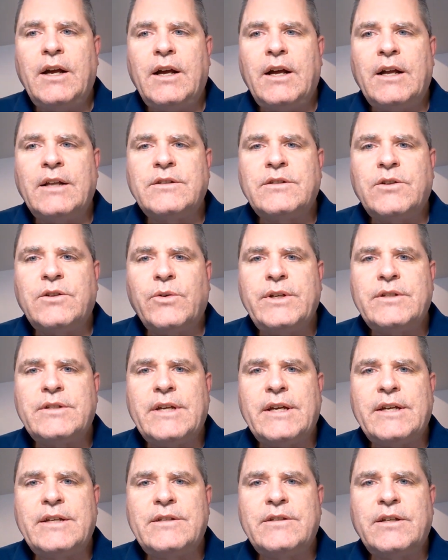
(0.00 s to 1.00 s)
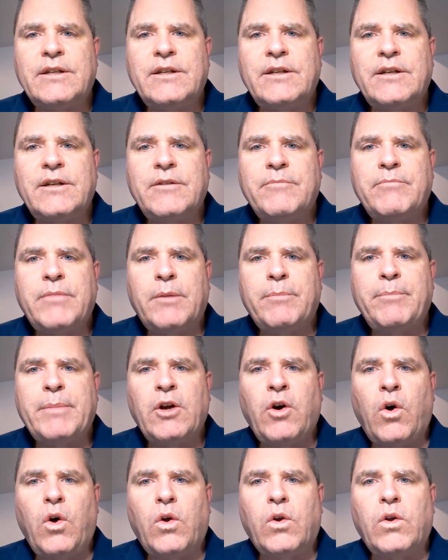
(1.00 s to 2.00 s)
and so he says, But
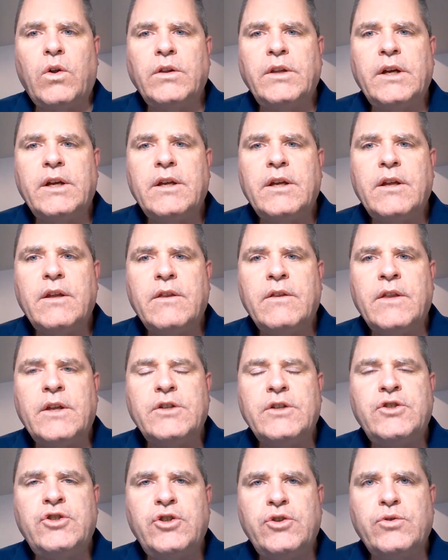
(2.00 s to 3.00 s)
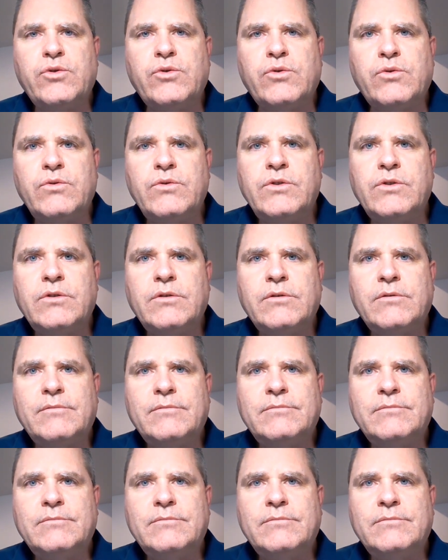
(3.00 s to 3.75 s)
behold, the Jews,